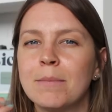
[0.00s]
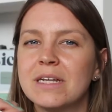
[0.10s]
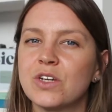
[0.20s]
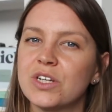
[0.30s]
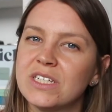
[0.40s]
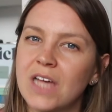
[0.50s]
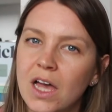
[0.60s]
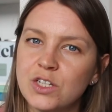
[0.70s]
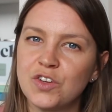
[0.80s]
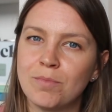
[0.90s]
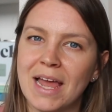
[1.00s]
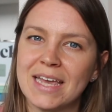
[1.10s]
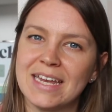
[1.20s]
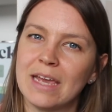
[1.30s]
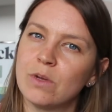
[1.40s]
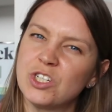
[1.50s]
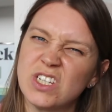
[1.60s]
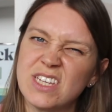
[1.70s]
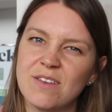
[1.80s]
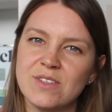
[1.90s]
but it's got a touch of black in it which
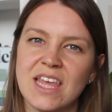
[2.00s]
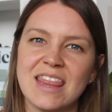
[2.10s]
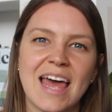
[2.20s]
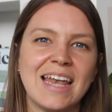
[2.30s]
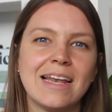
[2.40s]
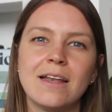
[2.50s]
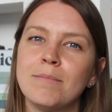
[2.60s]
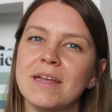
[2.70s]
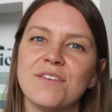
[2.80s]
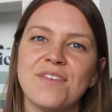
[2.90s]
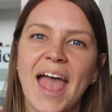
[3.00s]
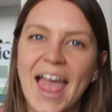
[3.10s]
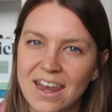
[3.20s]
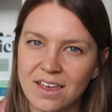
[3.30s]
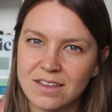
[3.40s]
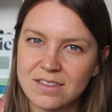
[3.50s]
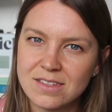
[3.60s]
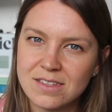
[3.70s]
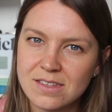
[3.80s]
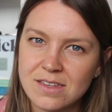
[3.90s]
just gives it that little bit of
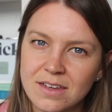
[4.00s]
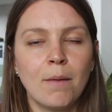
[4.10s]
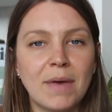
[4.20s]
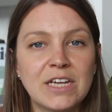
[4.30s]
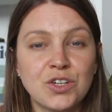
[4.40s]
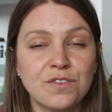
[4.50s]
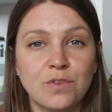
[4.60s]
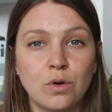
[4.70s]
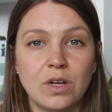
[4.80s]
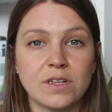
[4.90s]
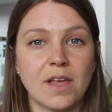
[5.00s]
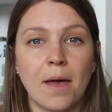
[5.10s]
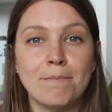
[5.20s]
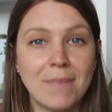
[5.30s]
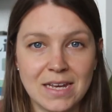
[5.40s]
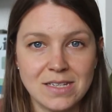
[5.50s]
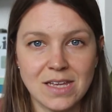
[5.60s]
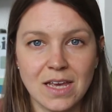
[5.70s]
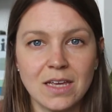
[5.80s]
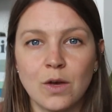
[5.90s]
elegance. Beige 04 looks
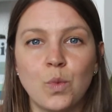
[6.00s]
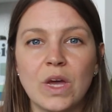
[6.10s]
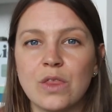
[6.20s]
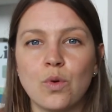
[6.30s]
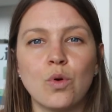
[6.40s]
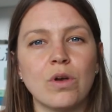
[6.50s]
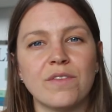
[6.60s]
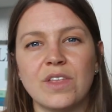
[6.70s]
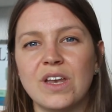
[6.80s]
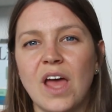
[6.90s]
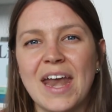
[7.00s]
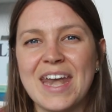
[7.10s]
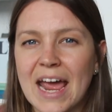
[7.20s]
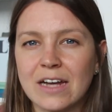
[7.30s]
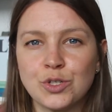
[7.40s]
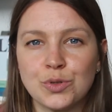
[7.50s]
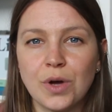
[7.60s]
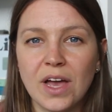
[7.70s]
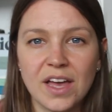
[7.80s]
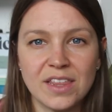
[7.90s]
amazing with all of the
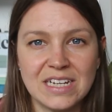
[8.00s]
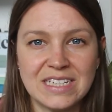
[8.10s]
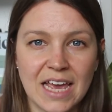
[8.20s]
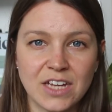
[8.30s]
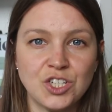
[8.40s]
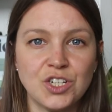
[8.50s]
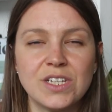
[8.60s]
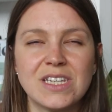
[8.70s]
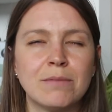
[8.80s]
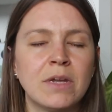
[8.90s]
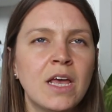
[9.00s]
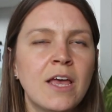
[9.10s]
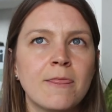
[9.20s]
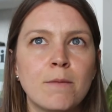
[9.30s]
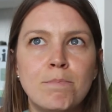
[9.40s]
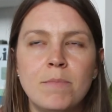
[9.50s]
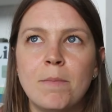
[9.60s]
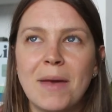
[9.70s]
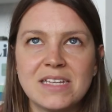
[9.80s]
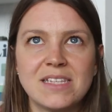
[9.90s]
natural earthy textures, and the
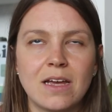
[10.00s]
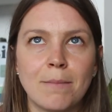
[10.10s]
best thing